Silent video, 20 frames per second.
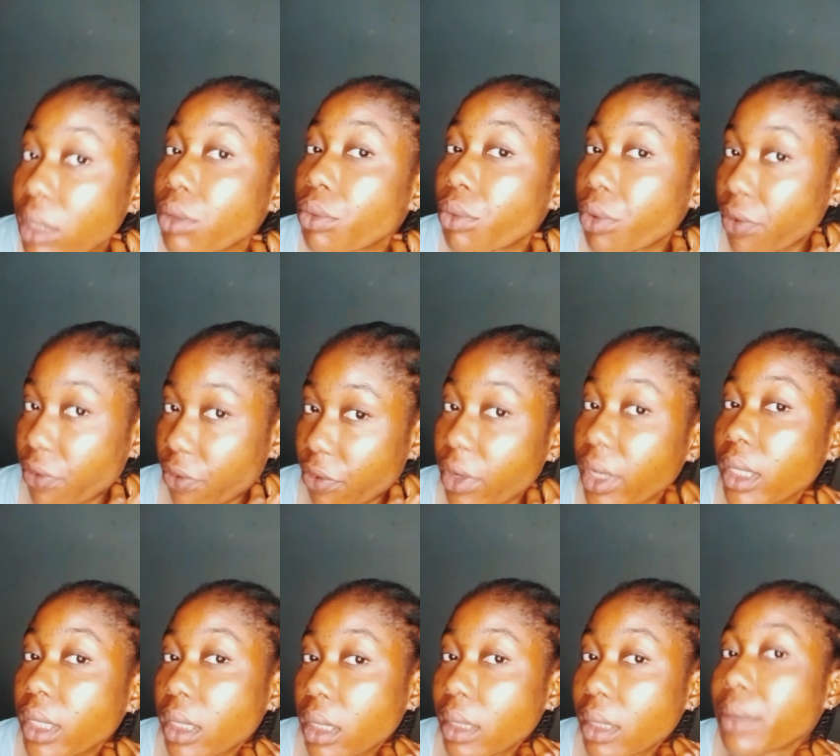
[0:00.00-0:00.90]

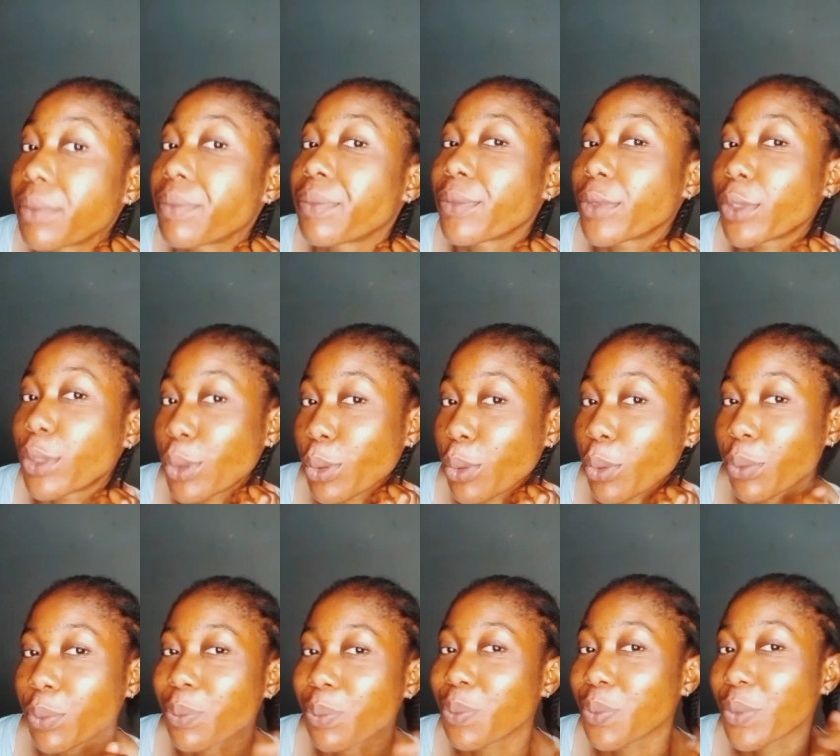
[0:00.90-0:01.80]
refreshed. So
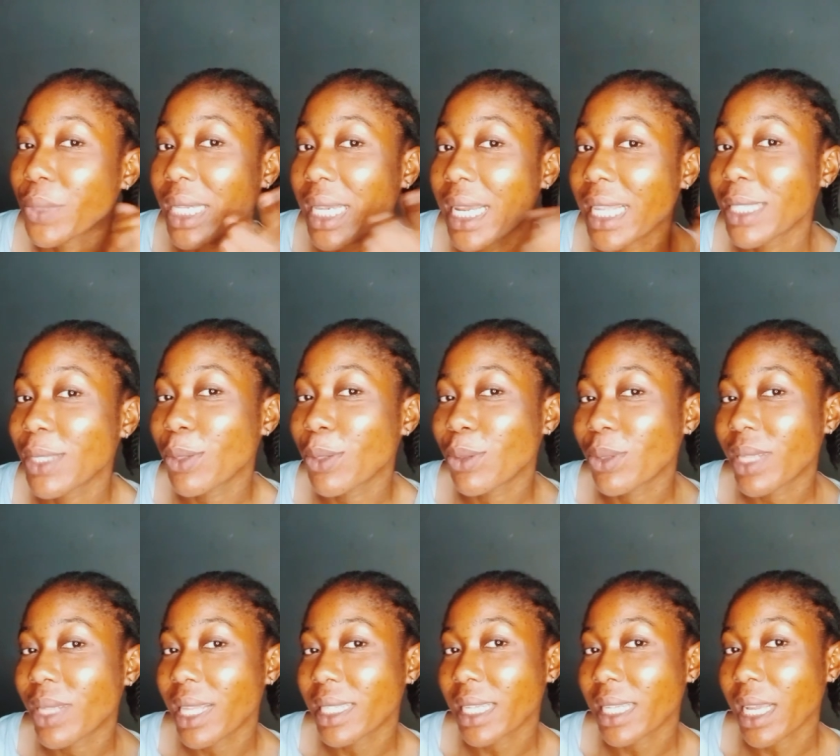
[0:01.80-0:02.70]
let's go do
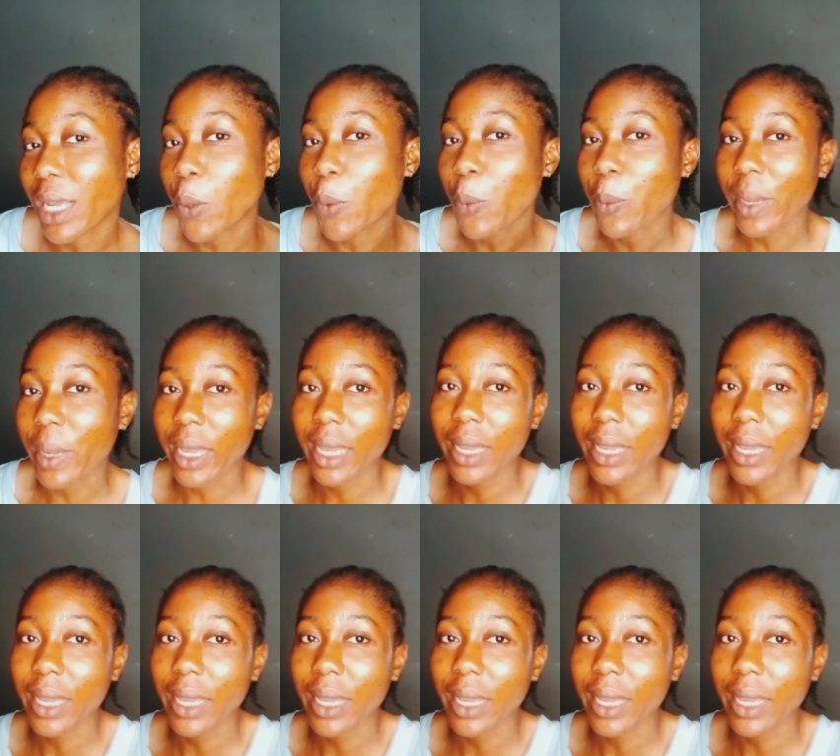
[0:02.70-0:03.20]
that and come back.